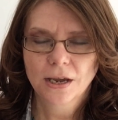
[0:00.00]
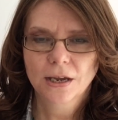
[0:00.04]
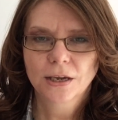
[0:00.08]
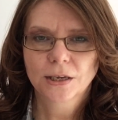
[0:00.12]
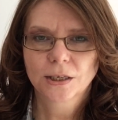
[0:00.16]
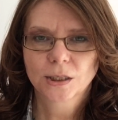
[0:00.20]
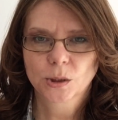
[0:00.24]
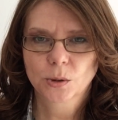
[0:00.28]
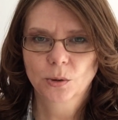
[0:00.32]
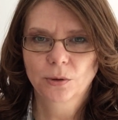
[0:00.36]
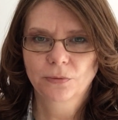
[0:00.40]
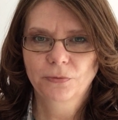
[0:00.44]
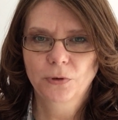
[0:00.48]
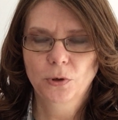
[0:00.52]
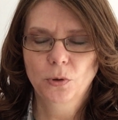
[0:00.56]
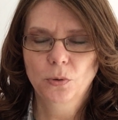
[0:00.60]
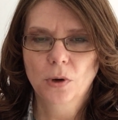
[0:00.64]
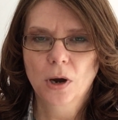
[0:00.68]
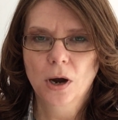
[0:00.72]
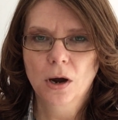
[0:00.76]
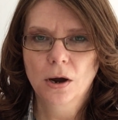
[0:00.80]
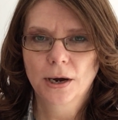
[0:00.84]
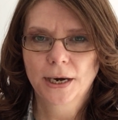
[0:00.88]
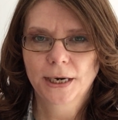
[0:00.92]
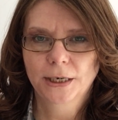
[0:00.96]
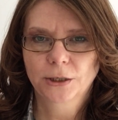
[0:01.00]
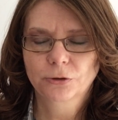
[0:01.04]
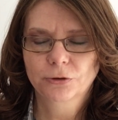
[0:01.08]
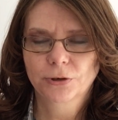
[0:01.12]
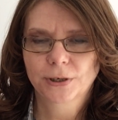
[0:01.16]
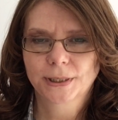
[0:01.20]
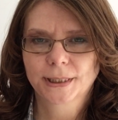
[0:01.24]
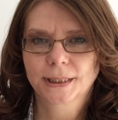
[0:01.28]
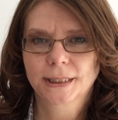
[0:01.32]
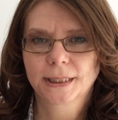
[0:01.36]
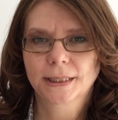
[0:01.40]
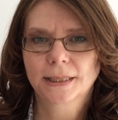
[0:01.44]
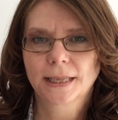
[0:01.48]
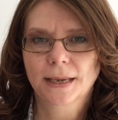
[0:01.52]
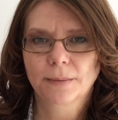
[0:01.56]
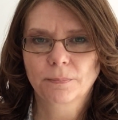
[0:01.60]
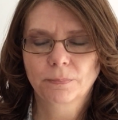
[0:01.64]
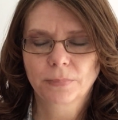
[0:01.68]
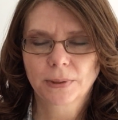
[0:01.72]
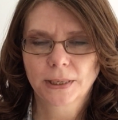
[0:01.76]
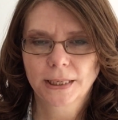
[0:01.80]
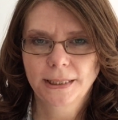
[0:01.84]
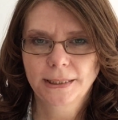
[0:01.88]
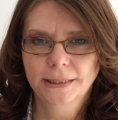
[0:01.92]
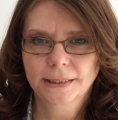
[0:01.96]
So if you are interested, then
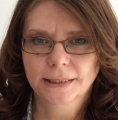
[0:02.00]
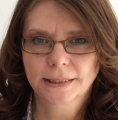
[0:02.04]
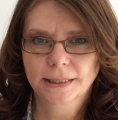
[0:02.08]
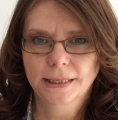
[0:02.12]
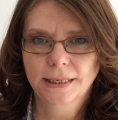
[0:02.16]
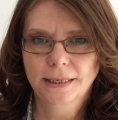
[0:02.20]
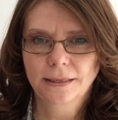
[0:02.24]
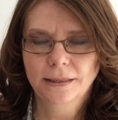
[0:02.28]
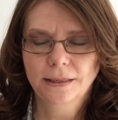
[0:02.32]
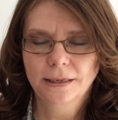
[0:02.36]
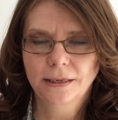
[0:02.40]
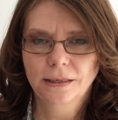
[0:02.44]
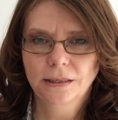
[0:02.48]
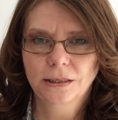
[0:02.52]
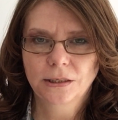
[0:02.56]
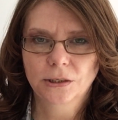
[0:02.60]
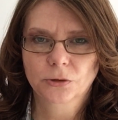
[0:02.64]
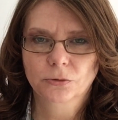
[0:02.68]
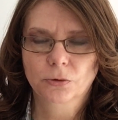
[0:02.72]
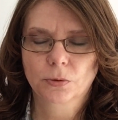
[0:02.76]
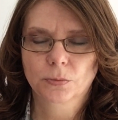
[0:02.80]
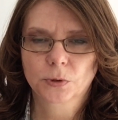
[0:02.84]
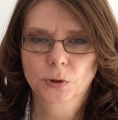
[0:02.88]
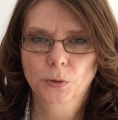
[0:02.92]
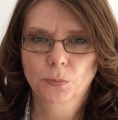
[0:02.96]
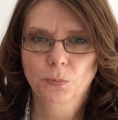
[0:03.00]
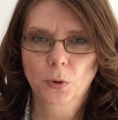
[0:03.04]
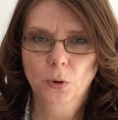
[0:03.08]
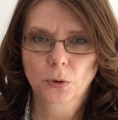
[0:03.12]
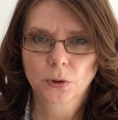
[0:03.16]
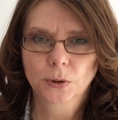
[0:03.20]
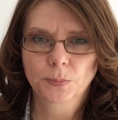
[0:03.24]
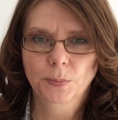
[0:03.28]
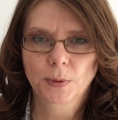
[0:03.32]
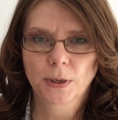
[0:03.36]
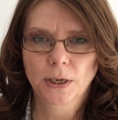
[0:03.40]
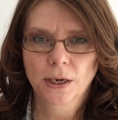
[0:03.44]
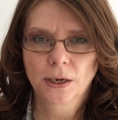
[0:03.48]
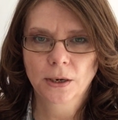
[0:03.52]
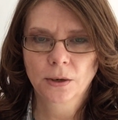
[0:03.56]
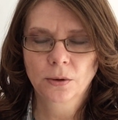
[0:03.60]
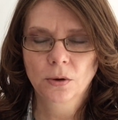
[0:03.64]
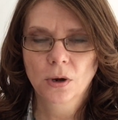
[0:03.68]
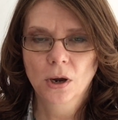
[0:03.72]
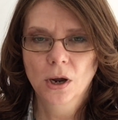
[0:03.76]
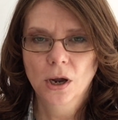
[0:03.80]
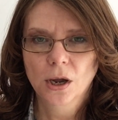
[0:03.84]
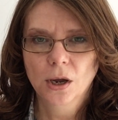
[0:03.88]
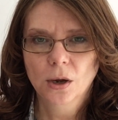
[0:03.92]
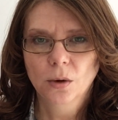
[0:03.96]
please see the description box below,
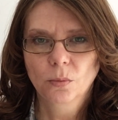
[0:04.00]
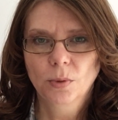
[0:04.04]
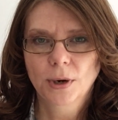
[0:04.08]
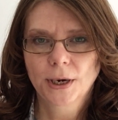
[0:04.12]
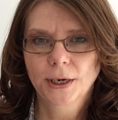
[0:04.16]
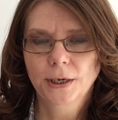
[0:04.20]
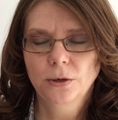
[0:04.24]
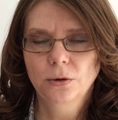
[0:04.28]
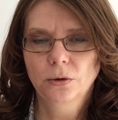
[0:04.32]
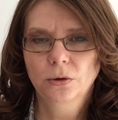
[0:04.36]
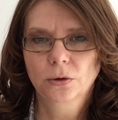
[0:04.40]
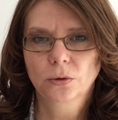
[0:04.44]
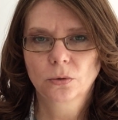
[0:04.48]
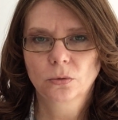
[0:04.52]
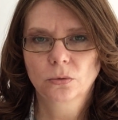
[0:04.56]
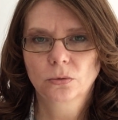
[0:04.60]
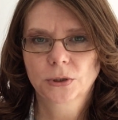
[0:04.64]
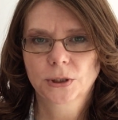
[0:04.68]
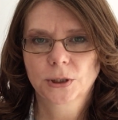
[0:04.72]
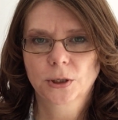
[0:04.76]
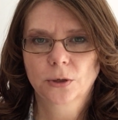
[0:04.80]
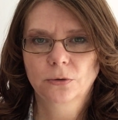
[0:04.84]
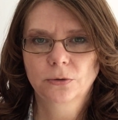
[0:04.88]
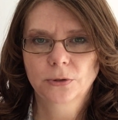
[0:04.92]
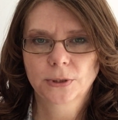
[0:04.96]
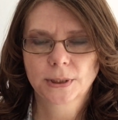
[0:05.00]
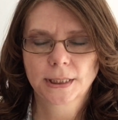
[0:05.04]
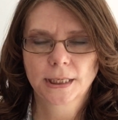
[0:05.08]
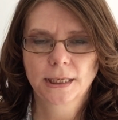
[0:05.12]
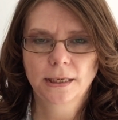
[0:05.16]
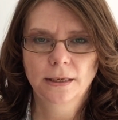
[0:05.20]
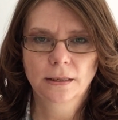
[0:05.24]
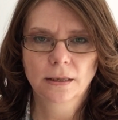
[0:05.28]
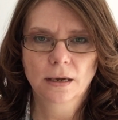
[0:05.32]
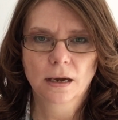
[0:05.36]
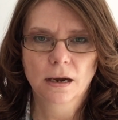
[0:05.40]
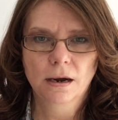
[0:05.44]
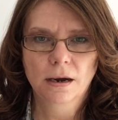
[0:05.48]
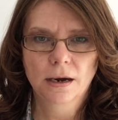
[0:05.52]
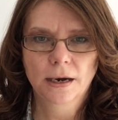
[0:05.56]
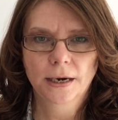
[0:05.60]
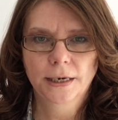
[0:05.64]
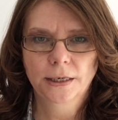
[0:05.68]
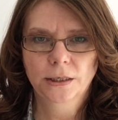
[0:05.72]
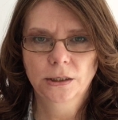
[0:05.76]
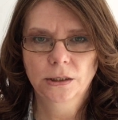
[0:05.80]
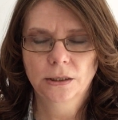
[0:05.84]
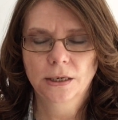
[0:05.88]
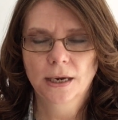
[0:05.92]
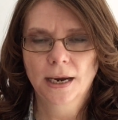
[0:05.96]
where you can also see that
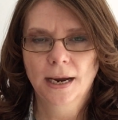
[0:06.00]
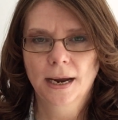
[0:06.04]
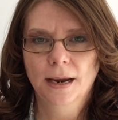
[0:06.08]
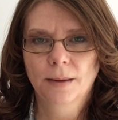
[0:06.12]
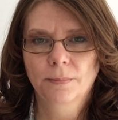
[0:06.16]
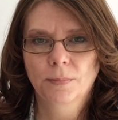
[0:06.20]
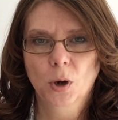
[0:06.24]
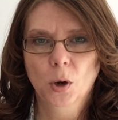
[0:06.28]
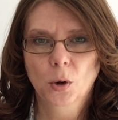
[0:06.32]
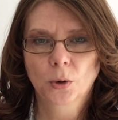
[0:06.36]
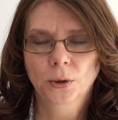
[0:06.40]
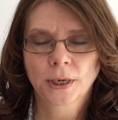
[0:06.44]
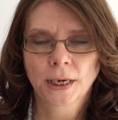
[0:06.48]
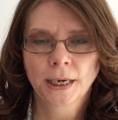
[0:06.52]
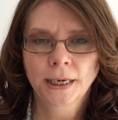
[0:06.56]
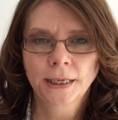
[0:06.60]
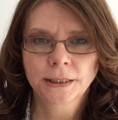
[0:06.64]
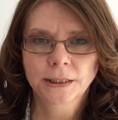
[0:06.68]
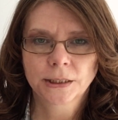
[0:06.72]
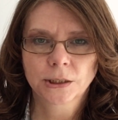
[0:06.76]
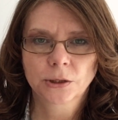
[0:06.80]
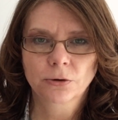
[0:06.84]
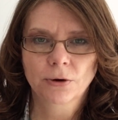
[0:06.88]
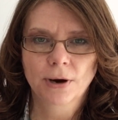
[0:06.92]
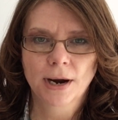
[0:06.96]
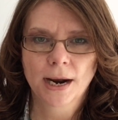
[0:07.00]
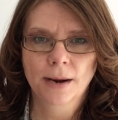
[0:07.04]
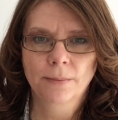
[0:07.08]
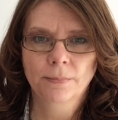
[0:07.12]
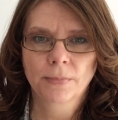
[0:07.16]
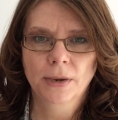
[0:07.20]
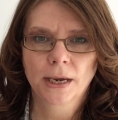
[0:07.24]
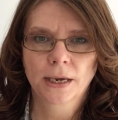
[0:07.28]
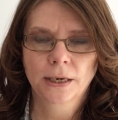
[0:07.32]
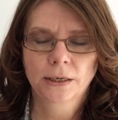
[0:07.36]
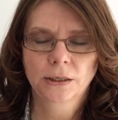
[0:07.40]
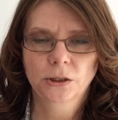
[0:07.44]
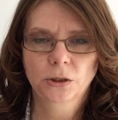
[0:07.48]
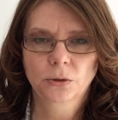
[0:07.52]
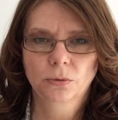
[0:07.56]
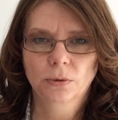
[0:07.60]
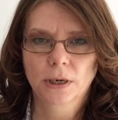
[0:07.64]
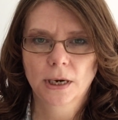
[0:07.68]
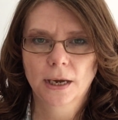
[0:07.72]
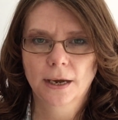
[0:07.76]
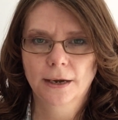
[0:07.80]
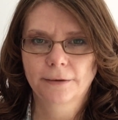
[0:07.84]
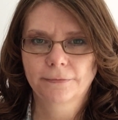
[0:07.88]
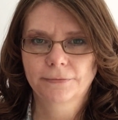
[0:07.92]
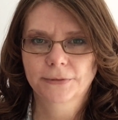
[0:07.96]
I am on Instagram and do a
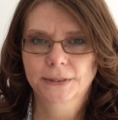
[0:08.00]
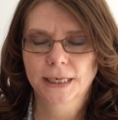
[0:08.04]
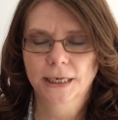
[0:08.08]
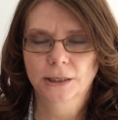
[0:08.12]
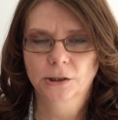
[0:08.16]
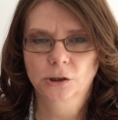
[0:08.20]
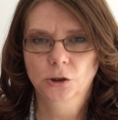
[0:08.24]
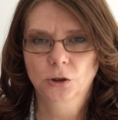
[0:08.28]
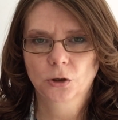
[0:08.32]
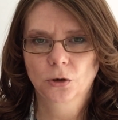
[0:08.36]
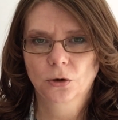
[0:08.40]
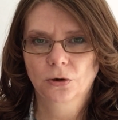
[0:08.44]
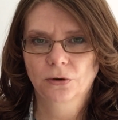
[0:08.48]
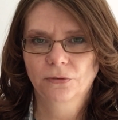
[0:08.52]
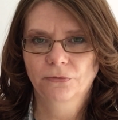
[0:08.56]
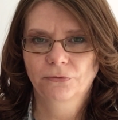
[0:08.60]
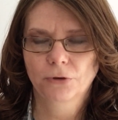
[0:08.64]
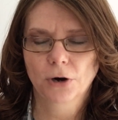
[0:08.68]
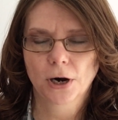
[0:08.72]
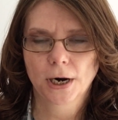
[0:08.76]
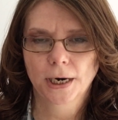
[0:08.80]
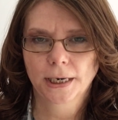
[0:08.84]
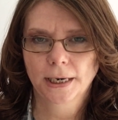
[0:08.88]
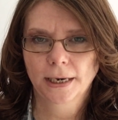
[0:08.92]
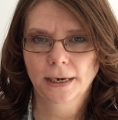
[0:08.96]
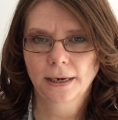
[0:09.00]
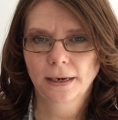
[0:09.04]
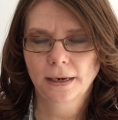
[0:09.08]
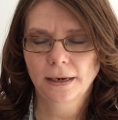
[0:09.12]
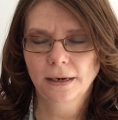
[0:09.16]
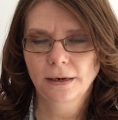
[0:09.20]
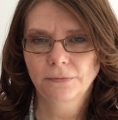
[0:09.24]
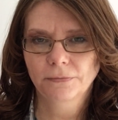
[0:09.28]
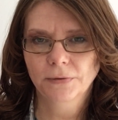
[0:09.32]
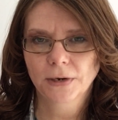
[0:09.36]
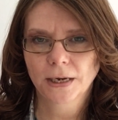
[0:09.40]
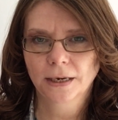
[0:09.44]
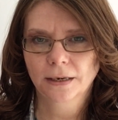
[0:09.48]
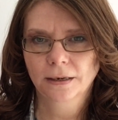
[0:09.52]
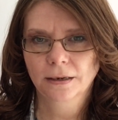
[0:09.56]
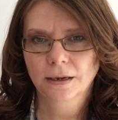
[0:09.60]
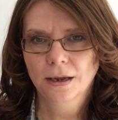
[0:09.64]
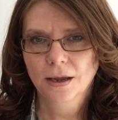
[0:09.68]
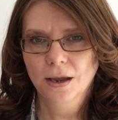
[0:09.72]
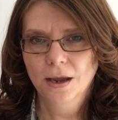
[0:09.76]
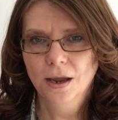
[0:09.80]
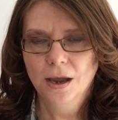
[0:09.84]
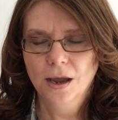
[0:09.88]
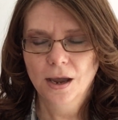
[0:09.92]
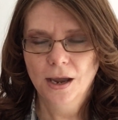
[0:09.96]
live session on a Friday evening
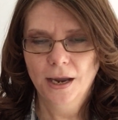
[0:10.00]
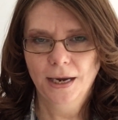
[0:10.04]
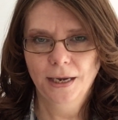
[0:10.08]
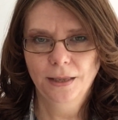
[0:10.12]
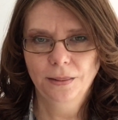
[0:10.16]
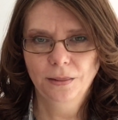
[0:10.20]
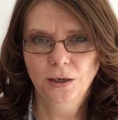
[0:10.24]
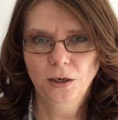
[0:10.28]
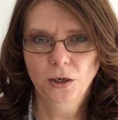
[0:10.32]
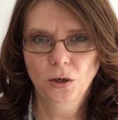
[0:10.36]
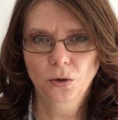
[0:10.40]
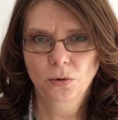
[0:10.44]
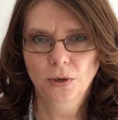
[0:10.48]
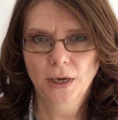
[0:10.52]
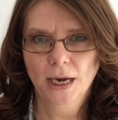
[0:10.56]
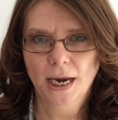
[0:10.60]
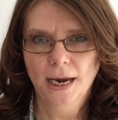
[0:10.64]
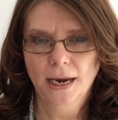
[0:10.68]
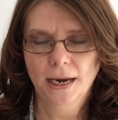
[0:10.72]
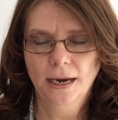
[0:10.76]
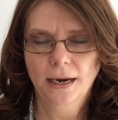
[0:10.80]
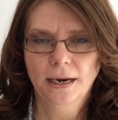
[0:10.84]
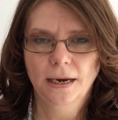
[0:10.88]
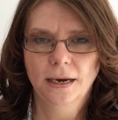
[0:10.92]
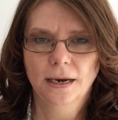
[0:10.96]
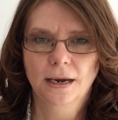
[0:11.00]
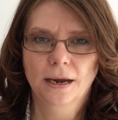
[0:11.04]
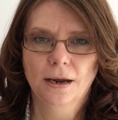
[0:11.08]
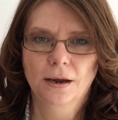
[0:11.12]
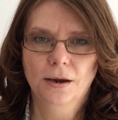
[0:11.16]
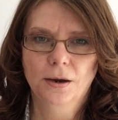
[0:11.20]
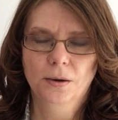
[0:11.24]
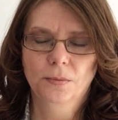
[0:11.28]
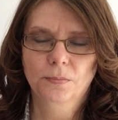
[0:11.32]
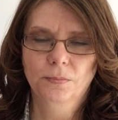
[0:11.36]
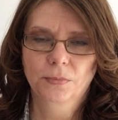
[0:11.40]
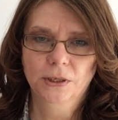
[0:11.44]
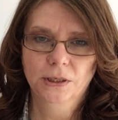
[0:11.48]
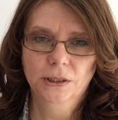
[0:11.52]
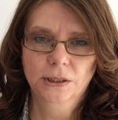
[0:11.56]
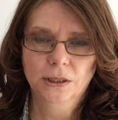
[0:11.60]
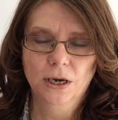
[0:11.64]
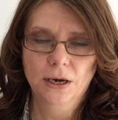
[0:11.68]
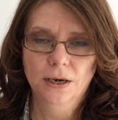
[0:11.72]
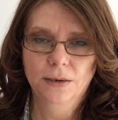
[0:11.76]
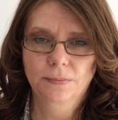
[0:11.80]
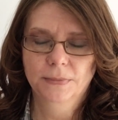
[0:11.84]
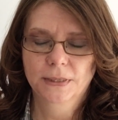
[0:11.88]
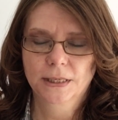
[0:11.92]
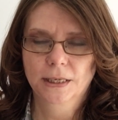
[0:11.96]
in the UK. The
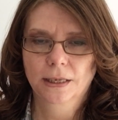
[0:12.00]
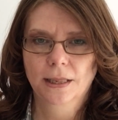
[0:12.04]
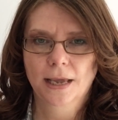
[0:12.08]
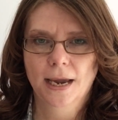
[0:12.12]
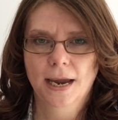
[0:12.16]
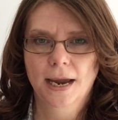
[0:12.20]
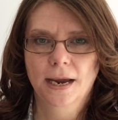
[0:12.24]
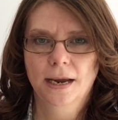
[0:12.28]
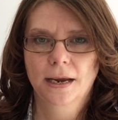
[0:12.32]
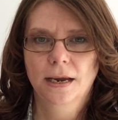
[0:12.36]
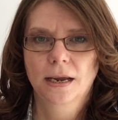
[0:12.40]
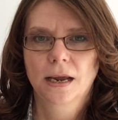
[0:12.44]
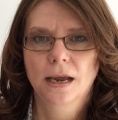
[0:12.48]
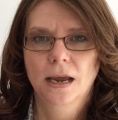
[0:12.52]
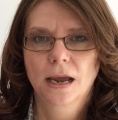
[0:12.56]
times are there.